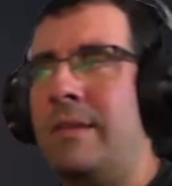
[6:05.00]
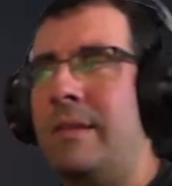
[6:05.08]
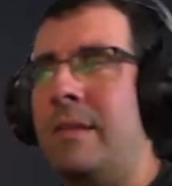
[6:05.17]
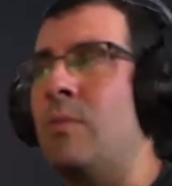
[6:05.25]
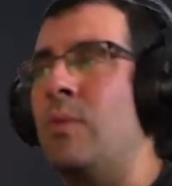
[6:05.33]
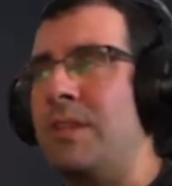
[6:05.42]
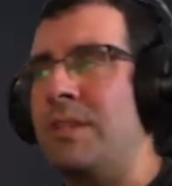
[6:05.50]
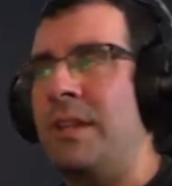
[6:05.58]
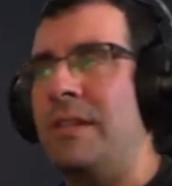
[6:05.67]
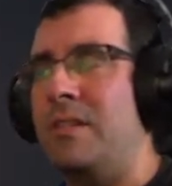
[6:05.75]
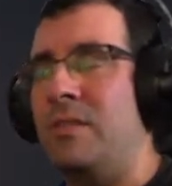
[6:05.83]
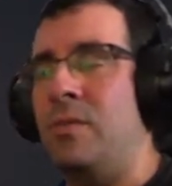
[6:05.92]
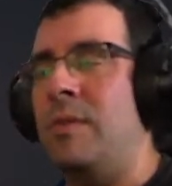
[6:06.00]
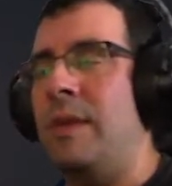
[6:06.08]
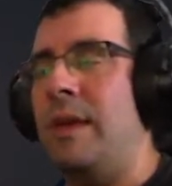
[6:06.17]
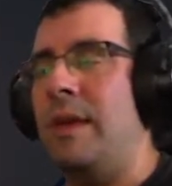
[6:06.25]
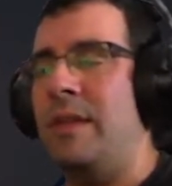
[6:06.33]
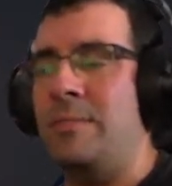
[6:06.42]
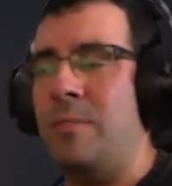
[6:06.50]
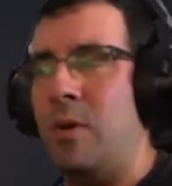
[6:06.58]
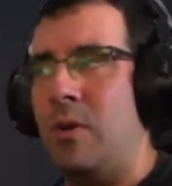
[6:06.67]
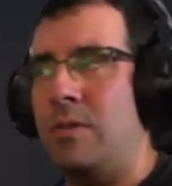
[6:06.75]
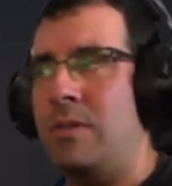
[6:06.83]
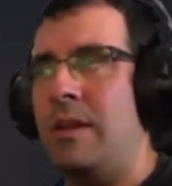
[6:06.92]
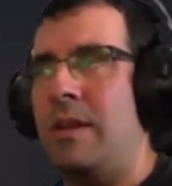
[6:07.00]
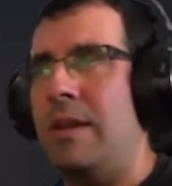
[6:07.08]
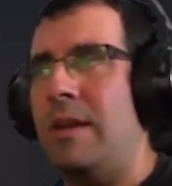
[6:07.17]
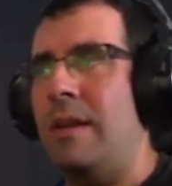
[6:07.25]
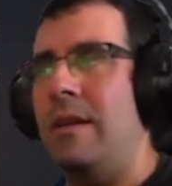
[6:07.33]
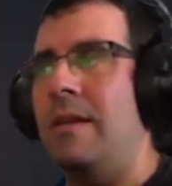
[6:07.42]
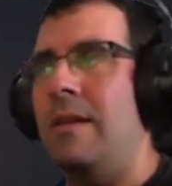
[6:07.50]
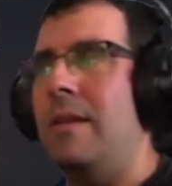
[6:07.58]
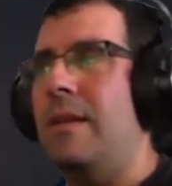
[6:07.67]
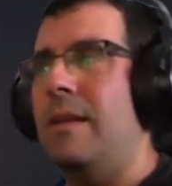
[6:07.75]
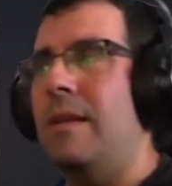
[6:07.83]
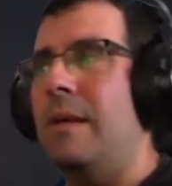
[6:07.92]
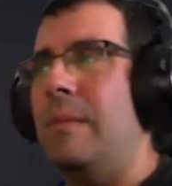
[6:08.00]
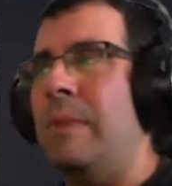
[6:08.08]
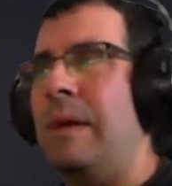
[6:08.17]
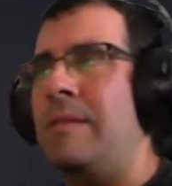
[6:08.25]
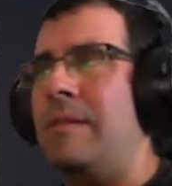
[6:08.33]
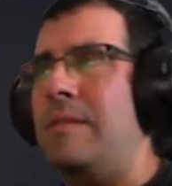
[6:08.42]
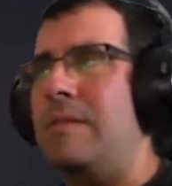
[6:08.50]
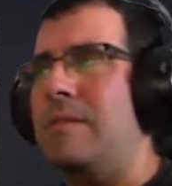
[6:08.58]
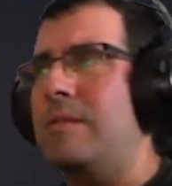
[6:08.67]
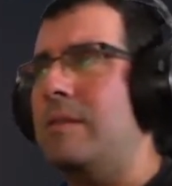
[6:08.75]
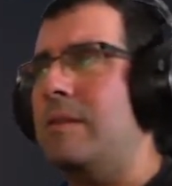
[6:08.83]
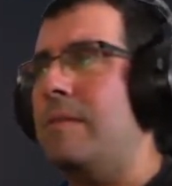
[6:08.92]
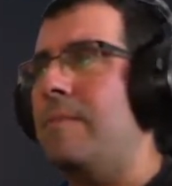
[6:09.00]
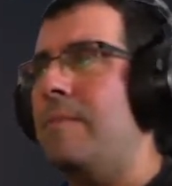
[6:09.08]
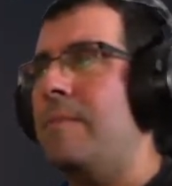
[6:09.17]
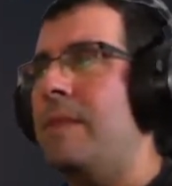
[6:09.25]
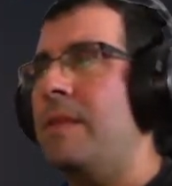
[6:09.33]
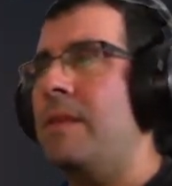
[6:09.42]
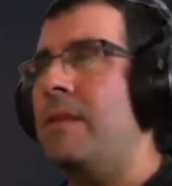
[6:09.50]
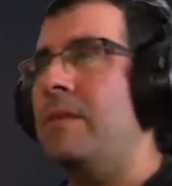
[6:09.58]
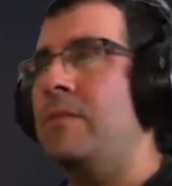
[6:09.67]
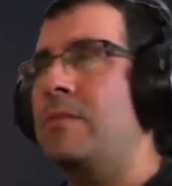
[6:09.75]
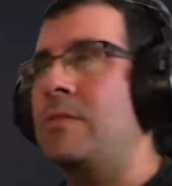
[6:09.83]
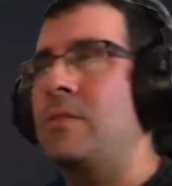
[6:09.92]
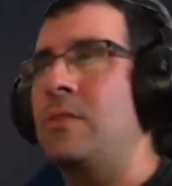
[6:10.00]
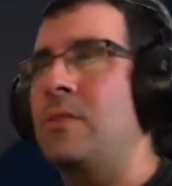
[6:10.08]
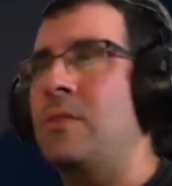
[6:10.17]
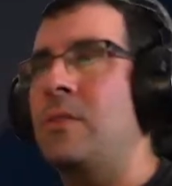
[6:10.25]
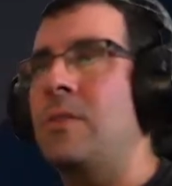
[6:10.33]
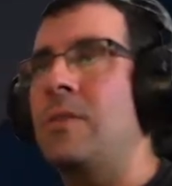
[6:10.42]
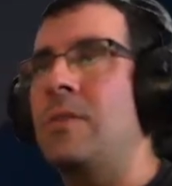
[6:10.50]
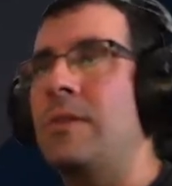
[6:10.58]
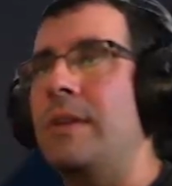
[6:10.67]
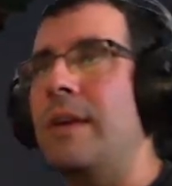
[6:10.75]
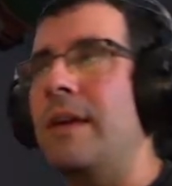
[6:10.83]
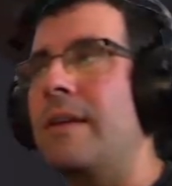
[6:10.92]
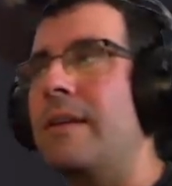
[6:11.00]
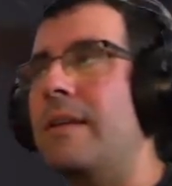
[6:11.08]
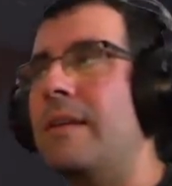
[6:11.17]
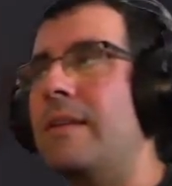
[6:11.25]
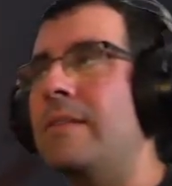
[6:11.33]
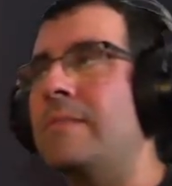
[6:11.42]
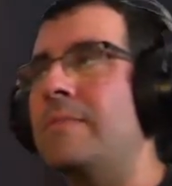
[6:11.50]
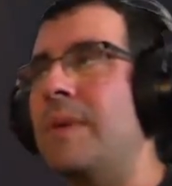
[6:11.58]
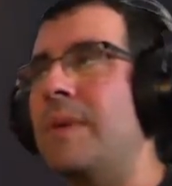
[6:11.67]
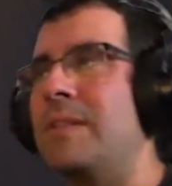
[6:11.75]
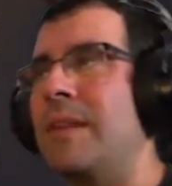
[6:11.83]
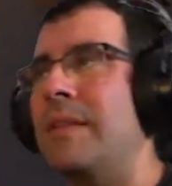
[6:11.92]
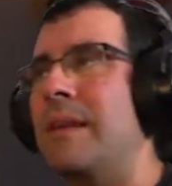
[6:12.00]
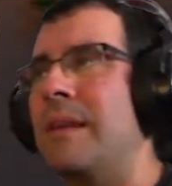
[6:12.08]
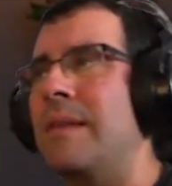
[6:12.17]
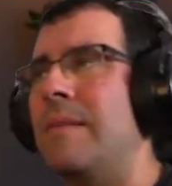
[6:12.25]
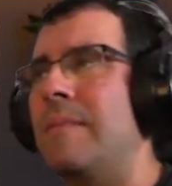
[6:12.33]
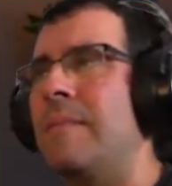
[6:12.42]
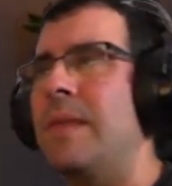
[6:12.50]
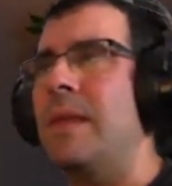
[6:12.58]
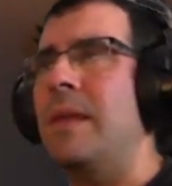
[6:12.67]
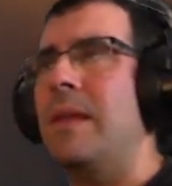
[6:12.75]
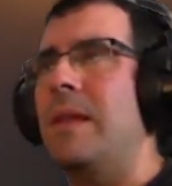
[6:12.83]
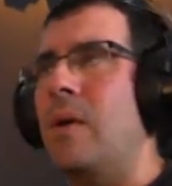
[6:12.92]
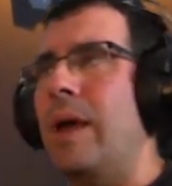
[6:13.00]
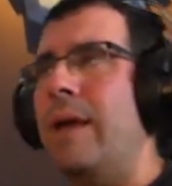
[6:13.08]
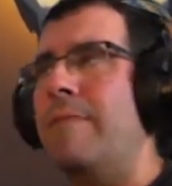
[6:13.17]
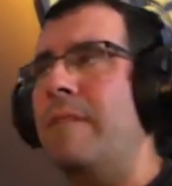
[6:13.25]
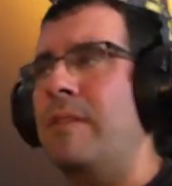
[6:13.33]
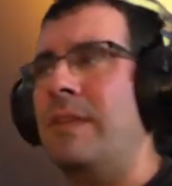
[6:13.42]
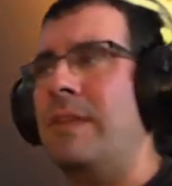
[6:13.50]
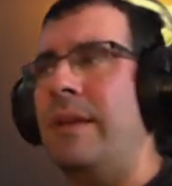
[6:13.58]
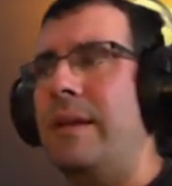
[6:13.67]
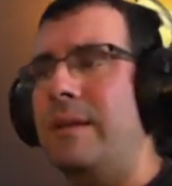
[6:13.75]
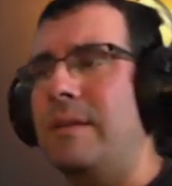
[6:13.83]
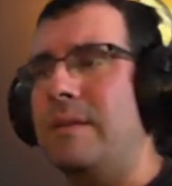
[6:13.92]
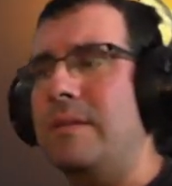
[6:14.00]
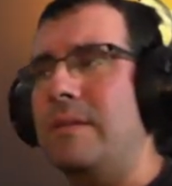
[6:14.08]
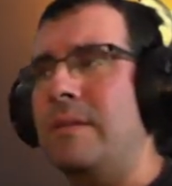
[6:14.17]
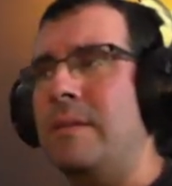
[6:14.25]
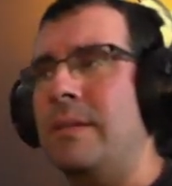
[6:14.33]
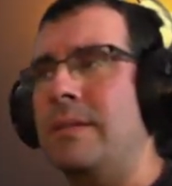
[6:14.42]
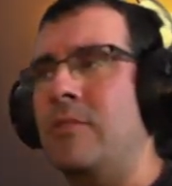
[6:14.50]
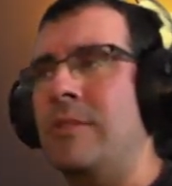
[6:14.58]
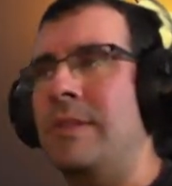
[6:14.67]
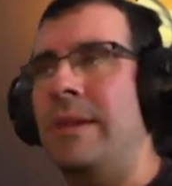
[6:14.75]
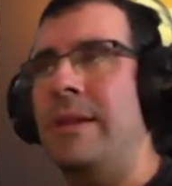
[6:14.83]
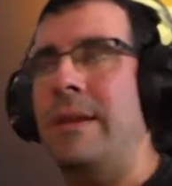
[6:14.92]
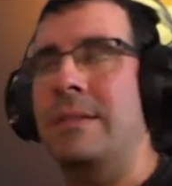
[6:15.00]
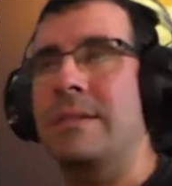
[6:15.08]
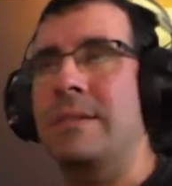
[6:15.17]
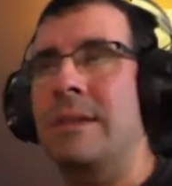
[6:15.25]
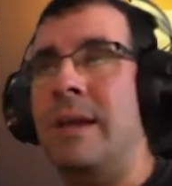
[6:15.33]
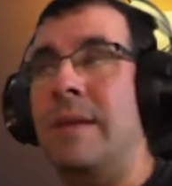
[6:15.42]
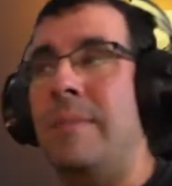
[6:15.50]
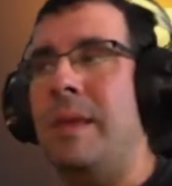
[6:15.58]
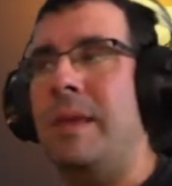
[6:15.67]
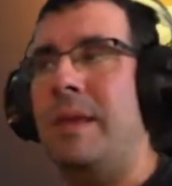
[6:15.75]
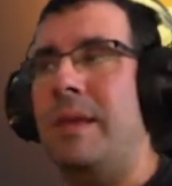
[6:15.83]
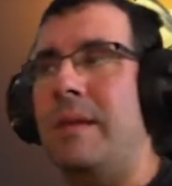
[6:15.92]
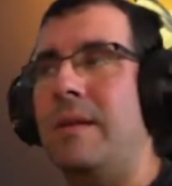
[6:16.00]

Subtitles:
it will change to the Xbox buttons. So yeah, it's versatile. Now I have containers. These containers can be